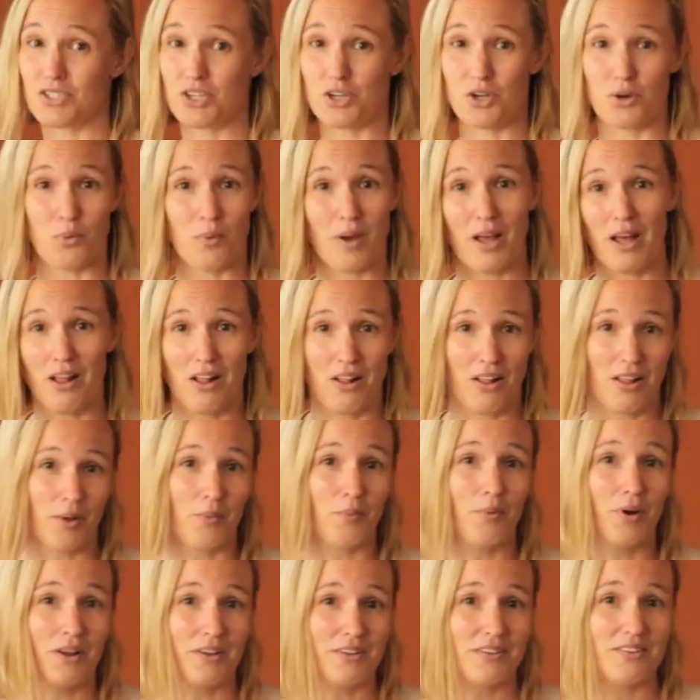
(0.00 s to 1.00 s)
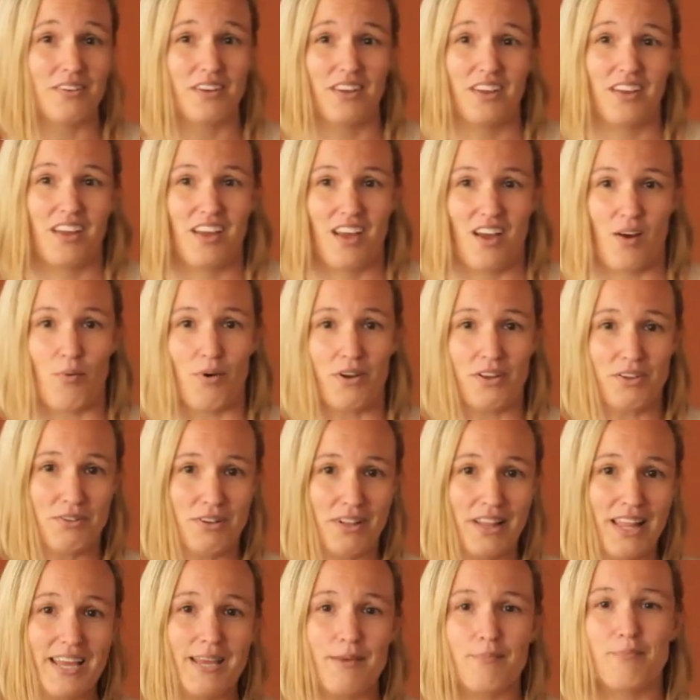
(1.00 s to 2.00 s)
to go well. I want you
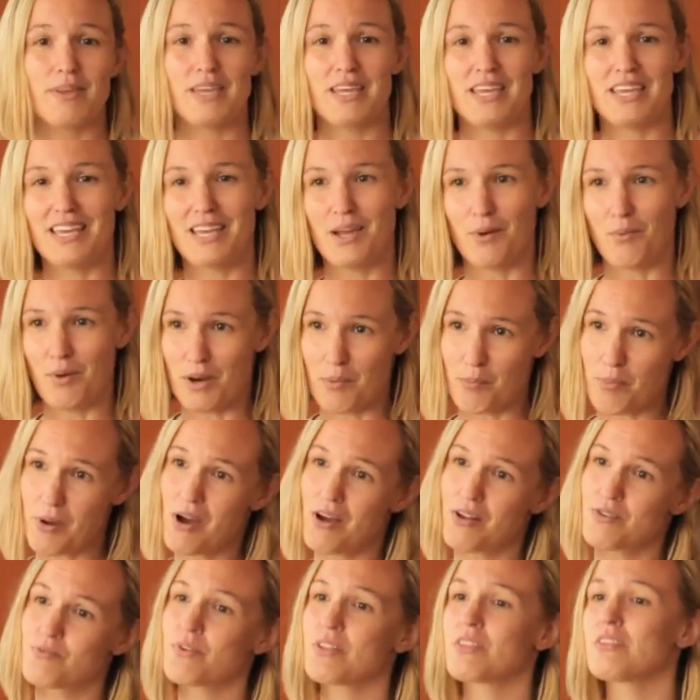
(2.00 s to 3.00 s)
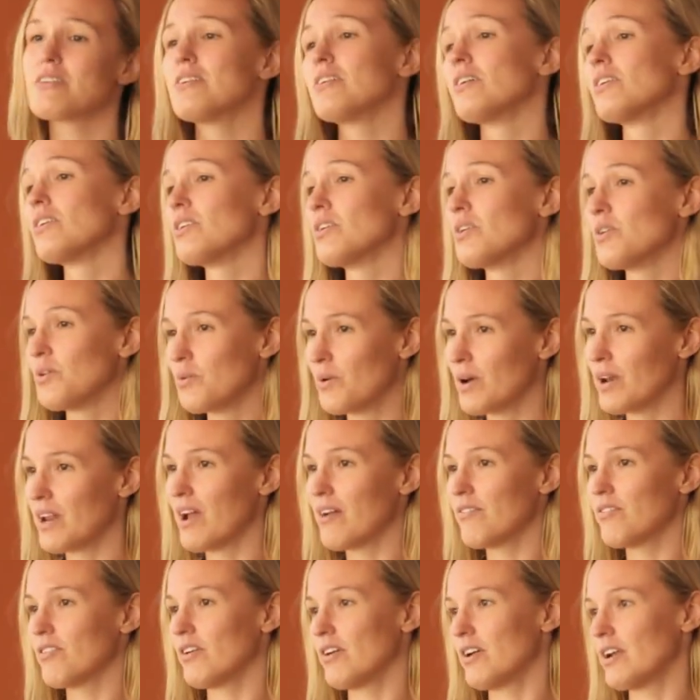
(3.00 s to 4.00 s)
to like me. I want to bond with you.
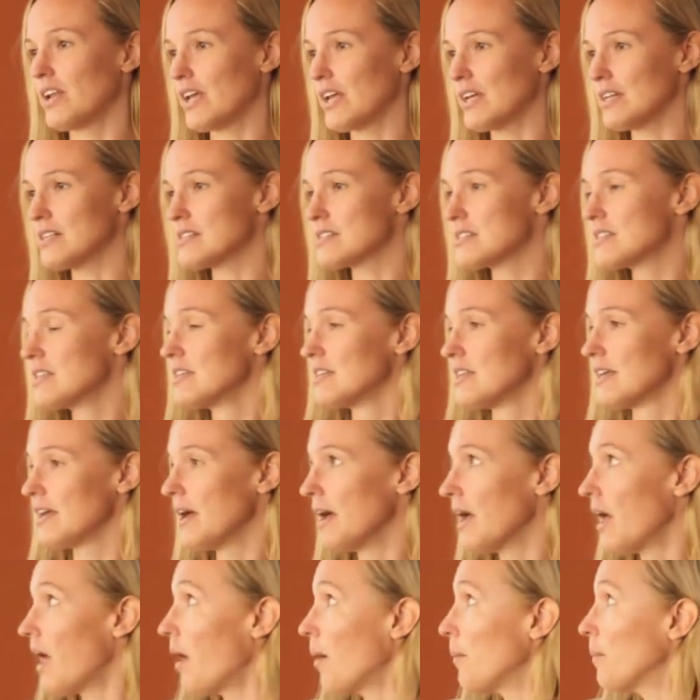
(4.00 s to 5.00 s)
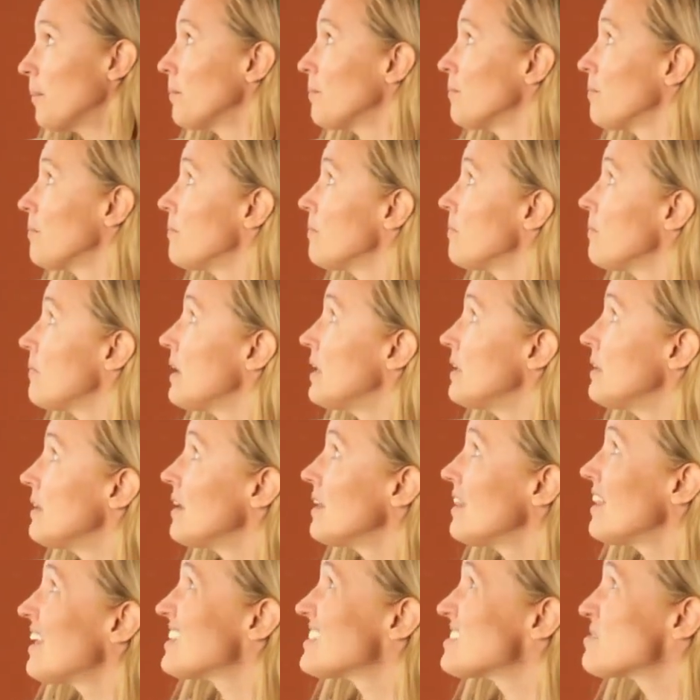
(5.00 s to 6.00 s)
Whatever it is.
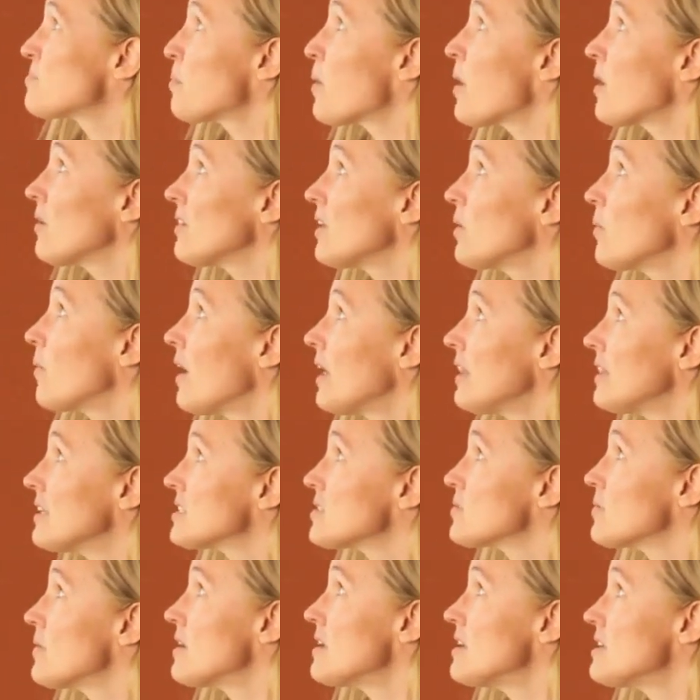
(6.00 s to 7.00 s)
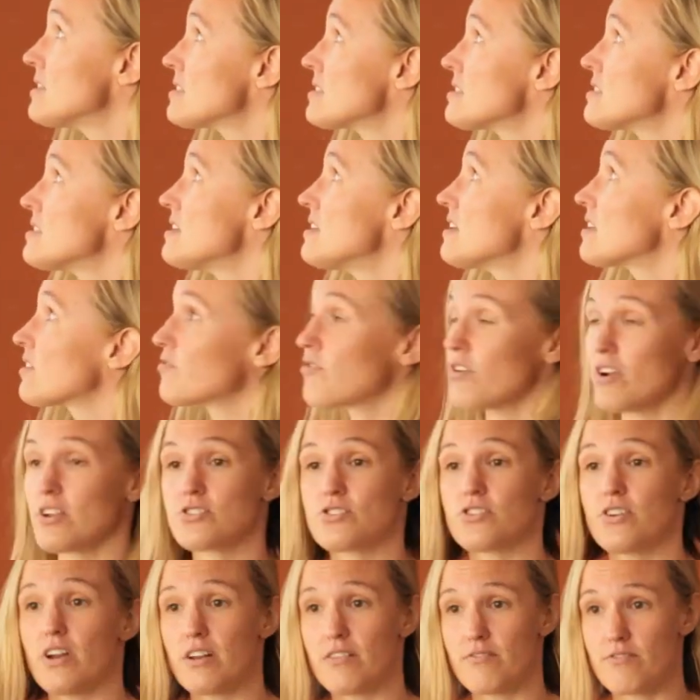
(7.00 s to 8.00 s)
And that's partly why this one is
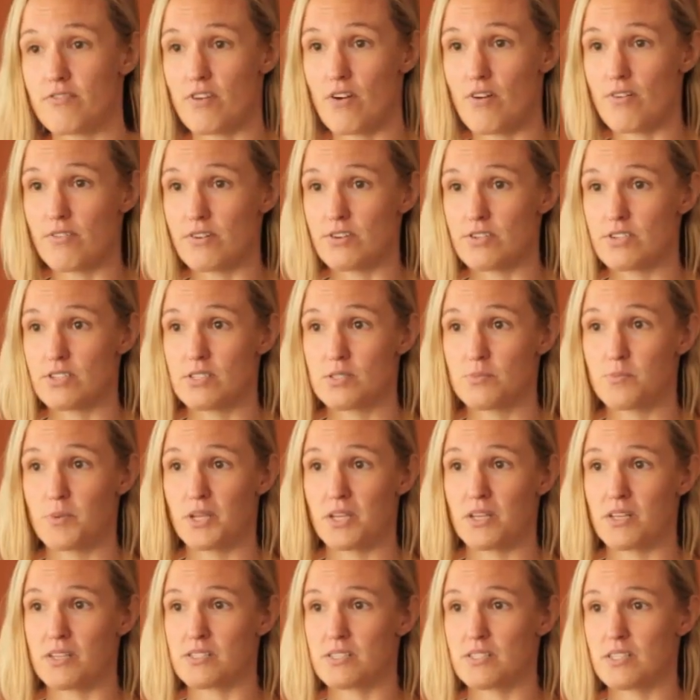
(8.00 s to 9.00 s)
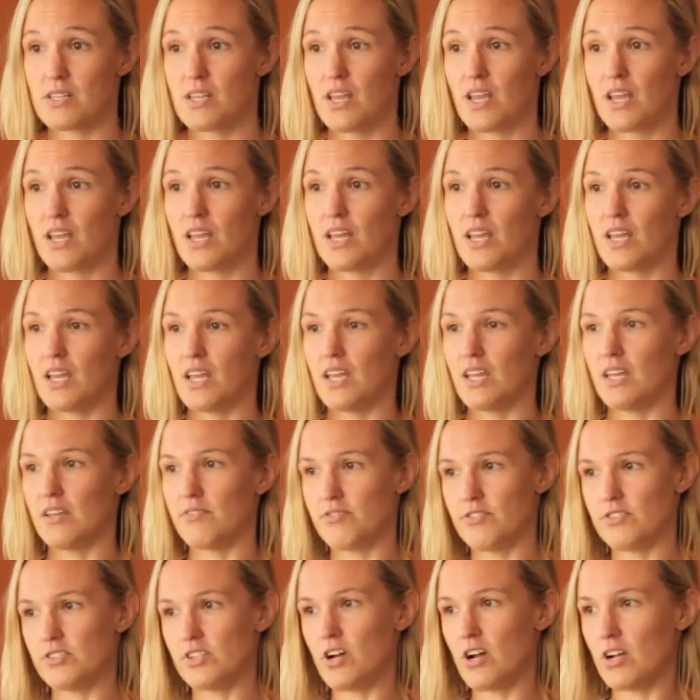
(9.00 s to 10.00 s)
frustrating for owners, is because
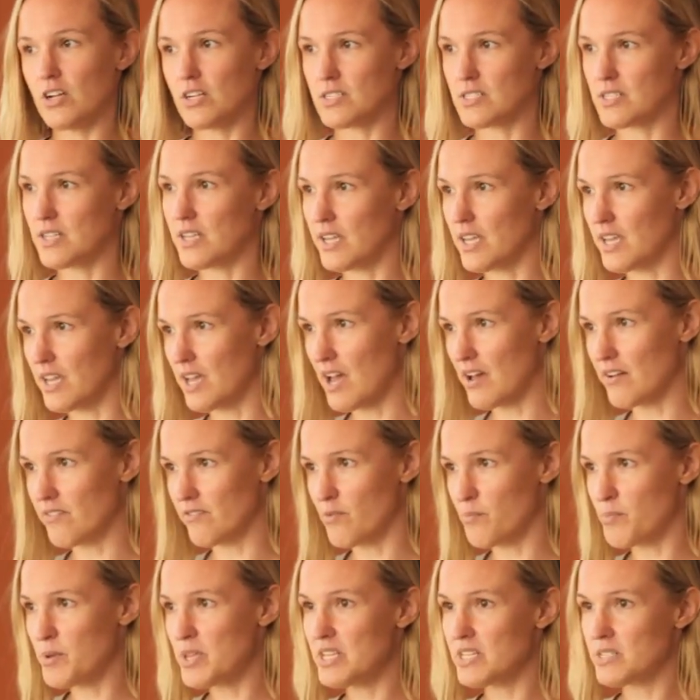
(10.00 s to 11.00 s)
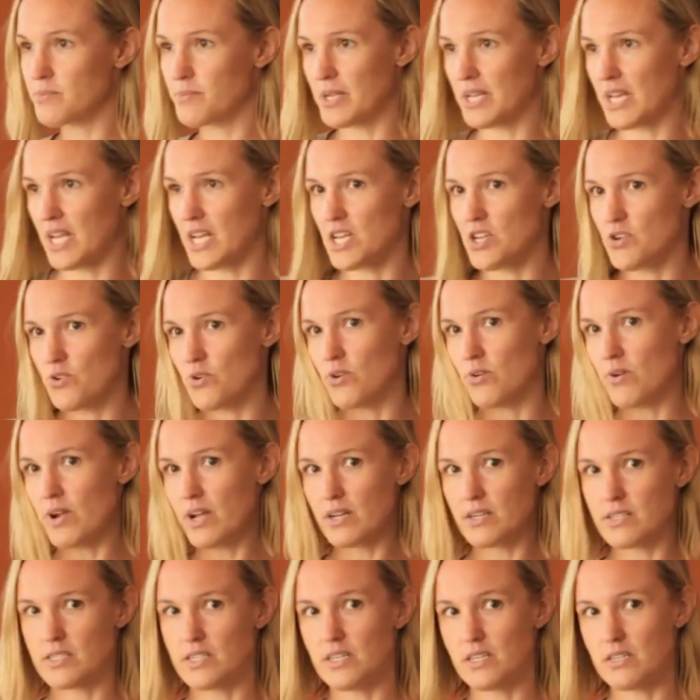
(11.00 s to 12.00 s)
if your dog is licking out of appeasement and you
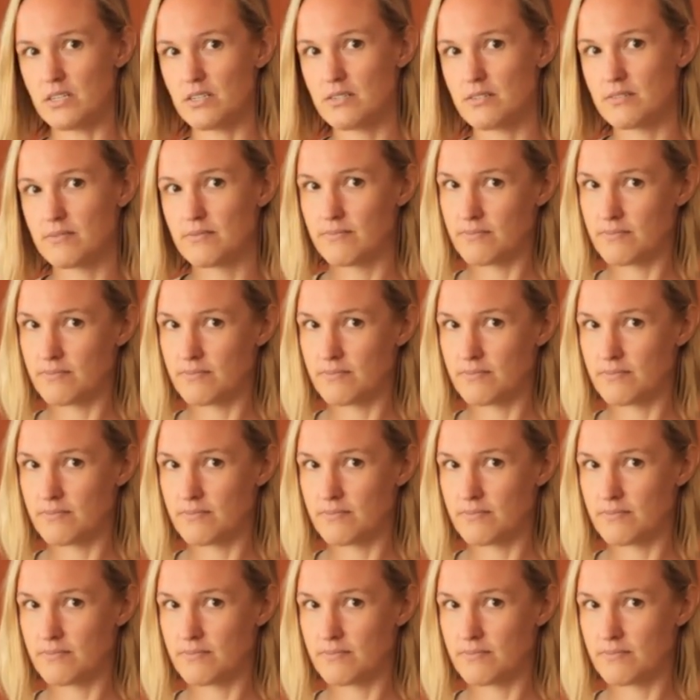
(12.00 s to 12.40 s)
correct it,